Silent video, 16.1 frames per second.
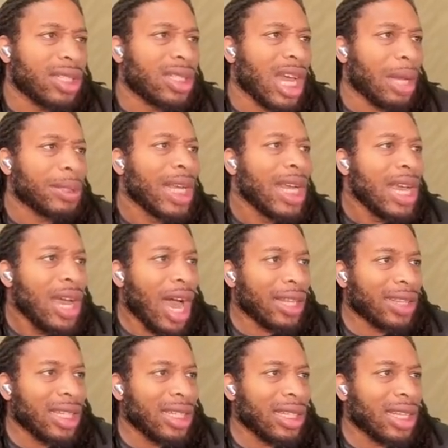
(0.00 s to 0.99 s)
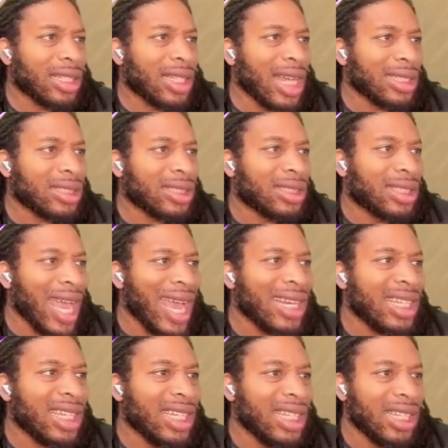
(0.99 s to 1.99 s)
chops. I think that that's
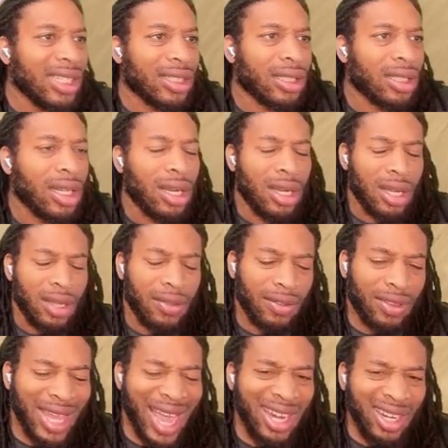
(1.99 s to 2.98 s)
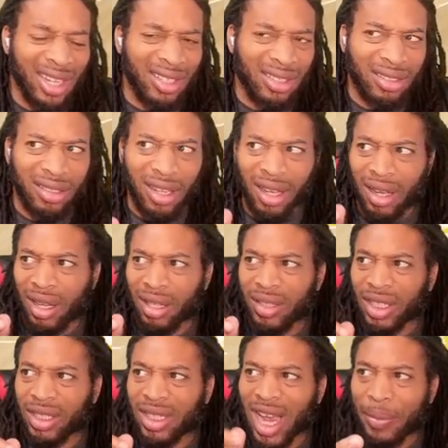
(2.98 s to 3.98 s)
that is that is uh
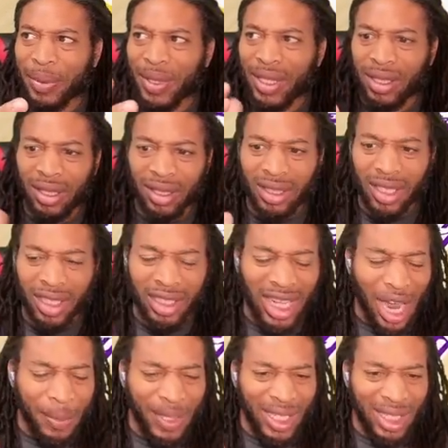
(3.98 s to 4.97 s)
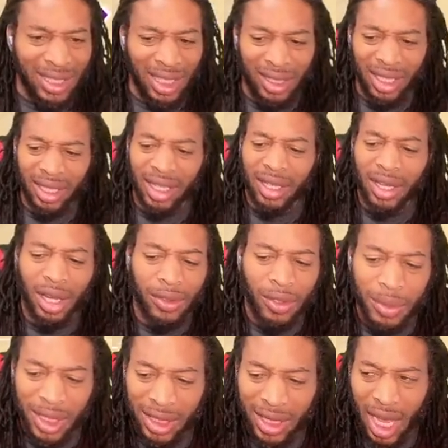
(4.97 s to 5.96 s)
the chopping the choppiness. I think it comes
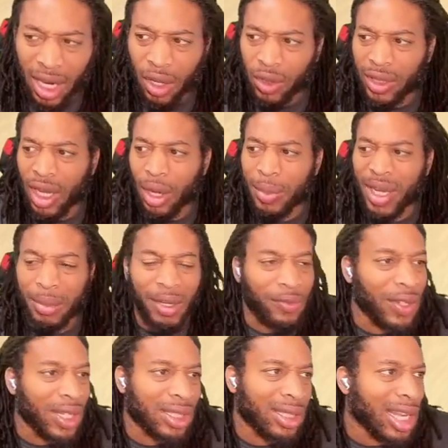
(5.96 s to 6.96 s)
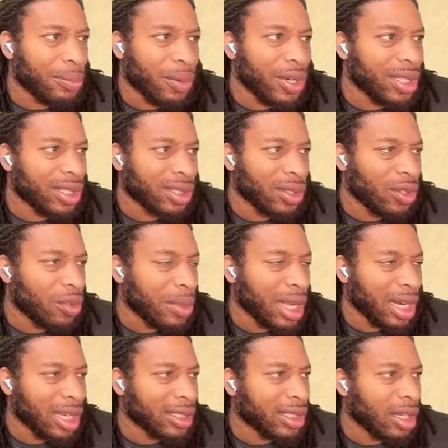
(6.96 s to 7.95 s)
from the shadows. They'll be able to fix that pretty soon,
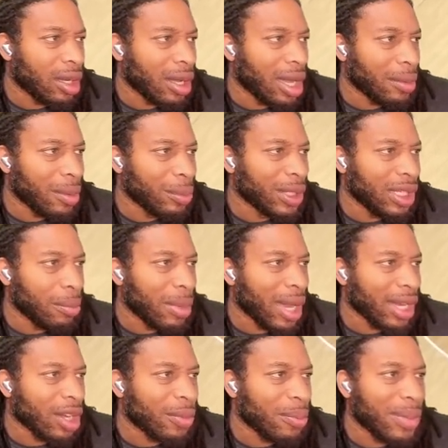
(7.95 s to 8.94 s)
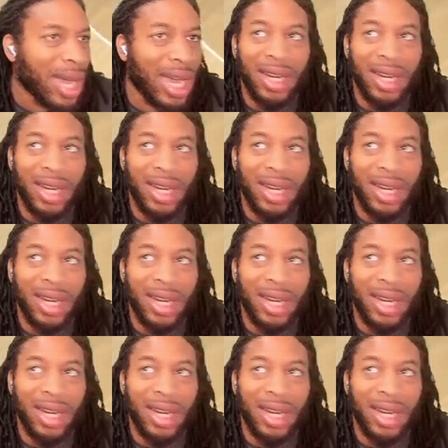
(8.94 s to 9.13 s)
man. I tell I'm gonna hit Mike up about